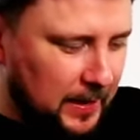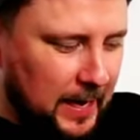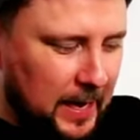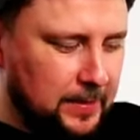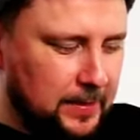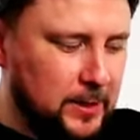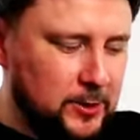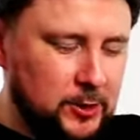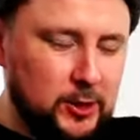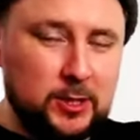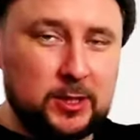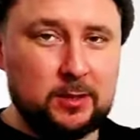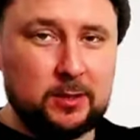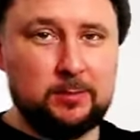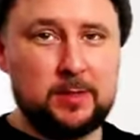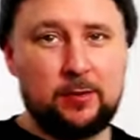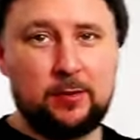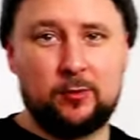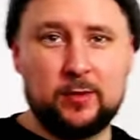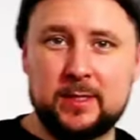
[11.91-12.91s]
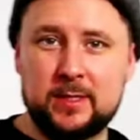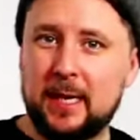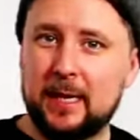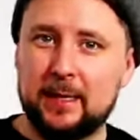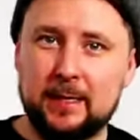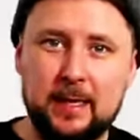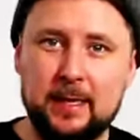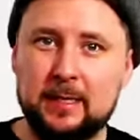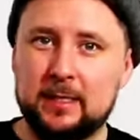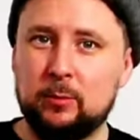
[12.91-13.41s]
And there's just some different
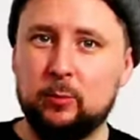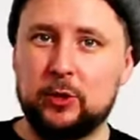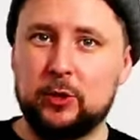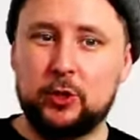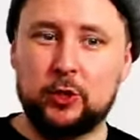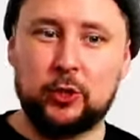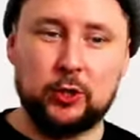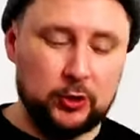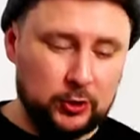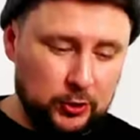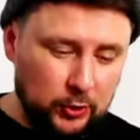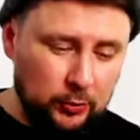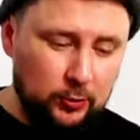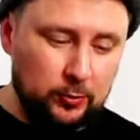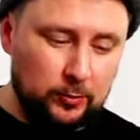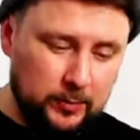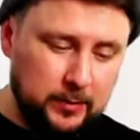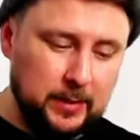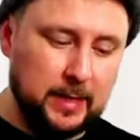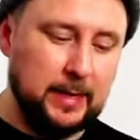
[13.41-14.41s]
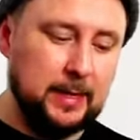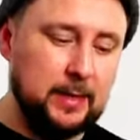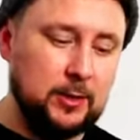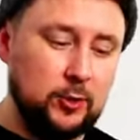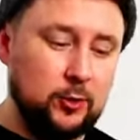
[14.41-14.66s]
techniques in which you can do it.